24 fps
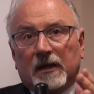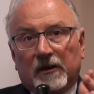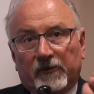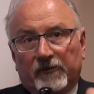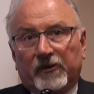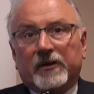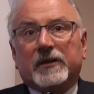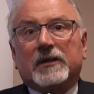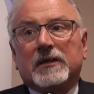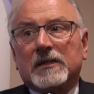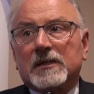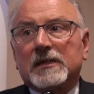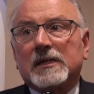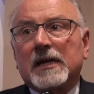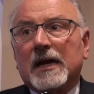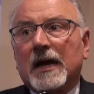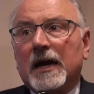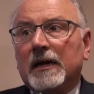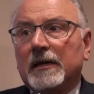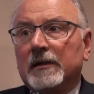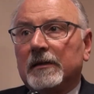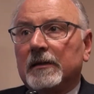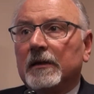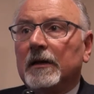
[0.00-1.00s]
affected
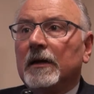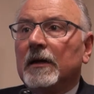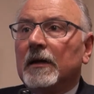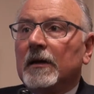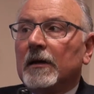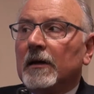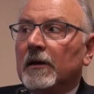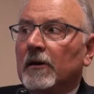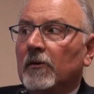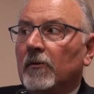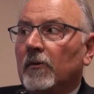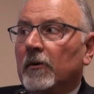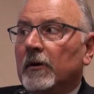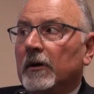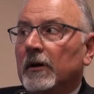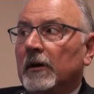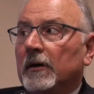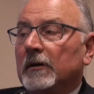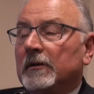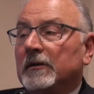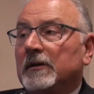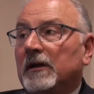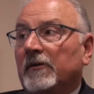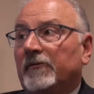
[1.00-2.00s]
side.
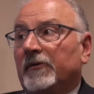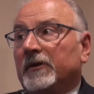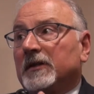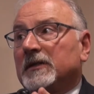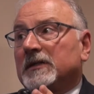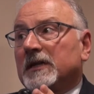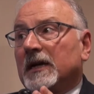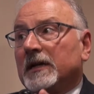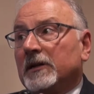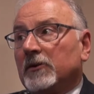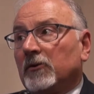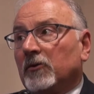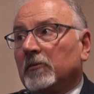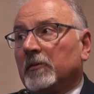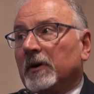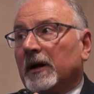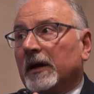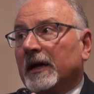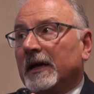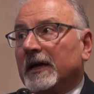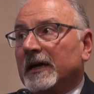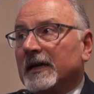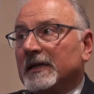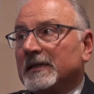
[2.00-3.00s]
The affected side
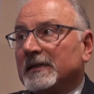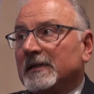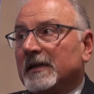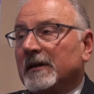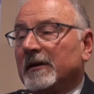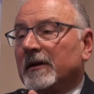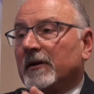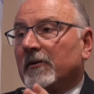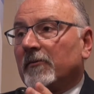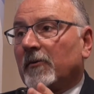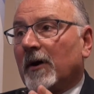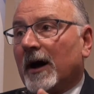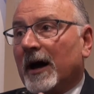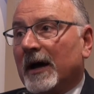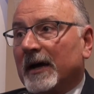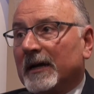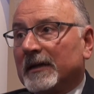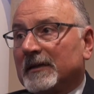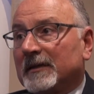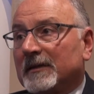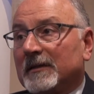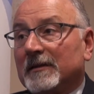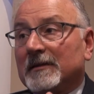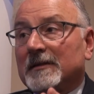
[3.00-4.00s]
normally is the
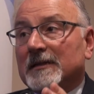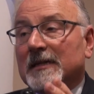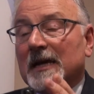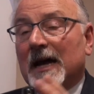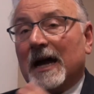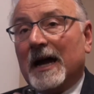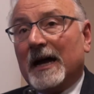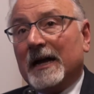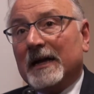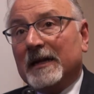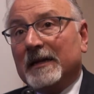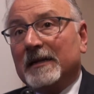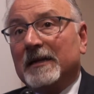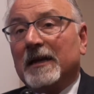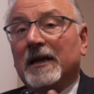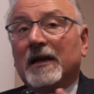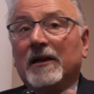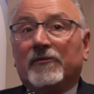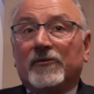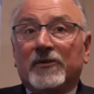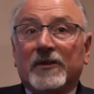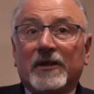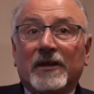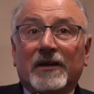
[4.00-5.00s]
right side
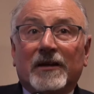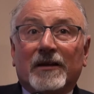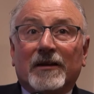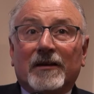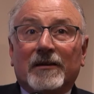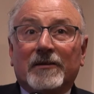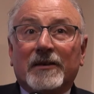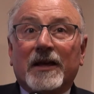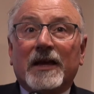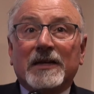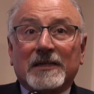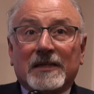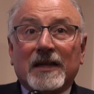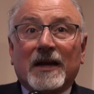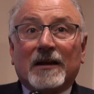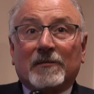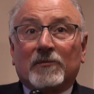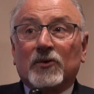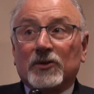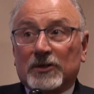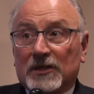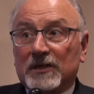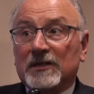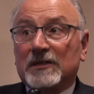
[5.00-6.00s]
if the
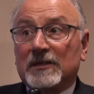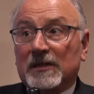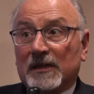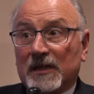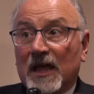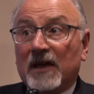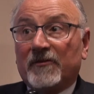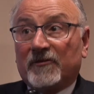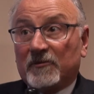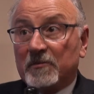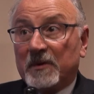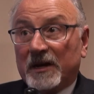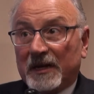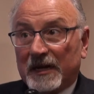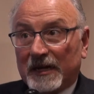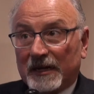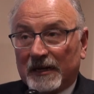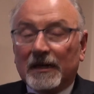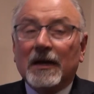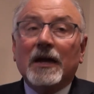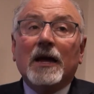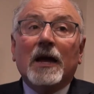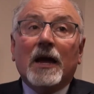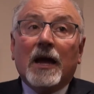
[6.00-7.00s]
nystagmus is left
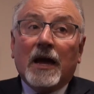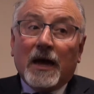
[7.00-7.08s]
beating.